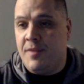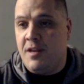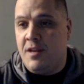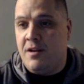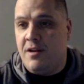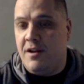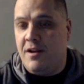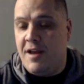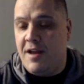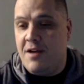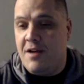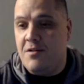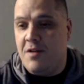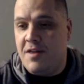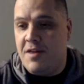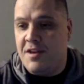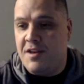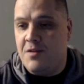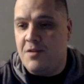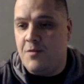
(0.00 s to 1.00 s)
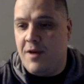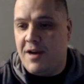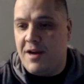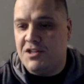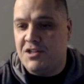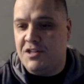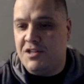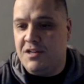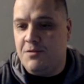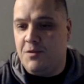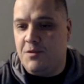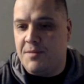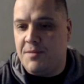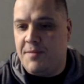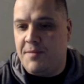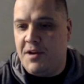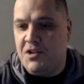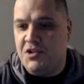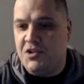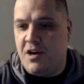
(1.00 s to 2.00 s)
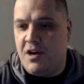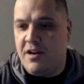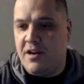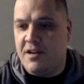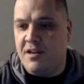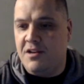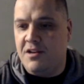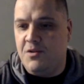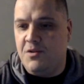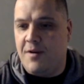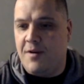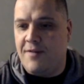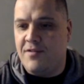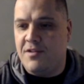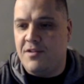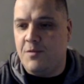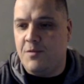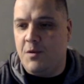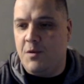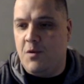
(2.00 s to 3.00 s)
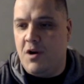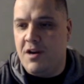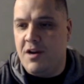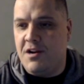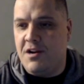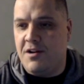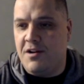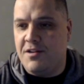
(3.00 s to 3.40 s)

And now I think we actually, with the Patriotic, can do everything we want here.